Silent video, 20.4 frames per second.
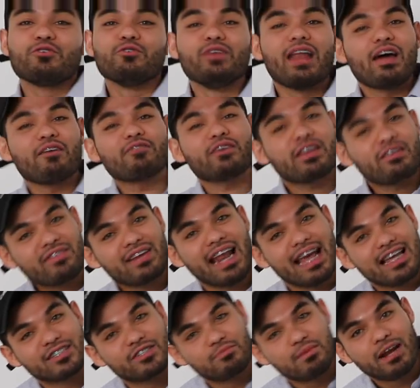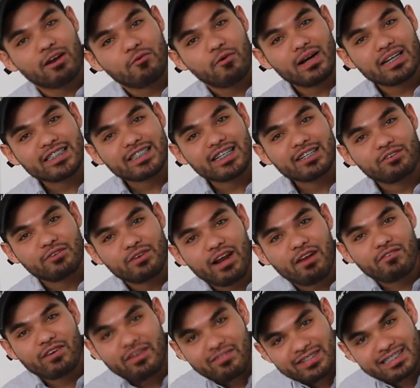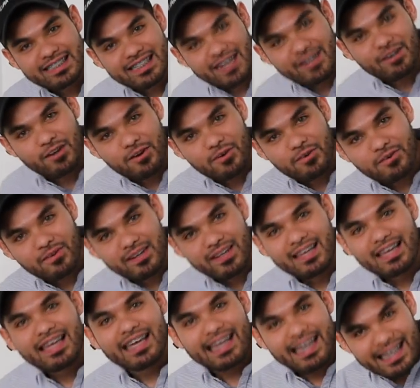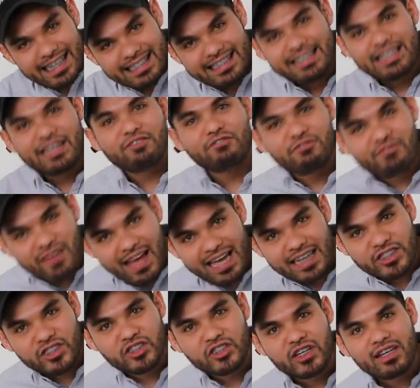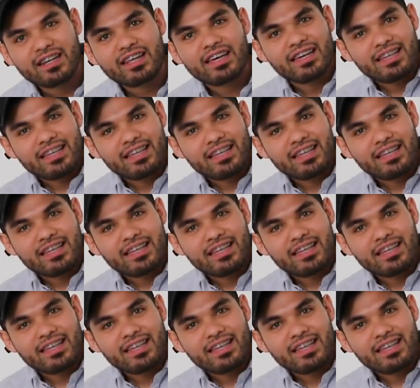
You never even answered my question. You never even said no. Is it fashion?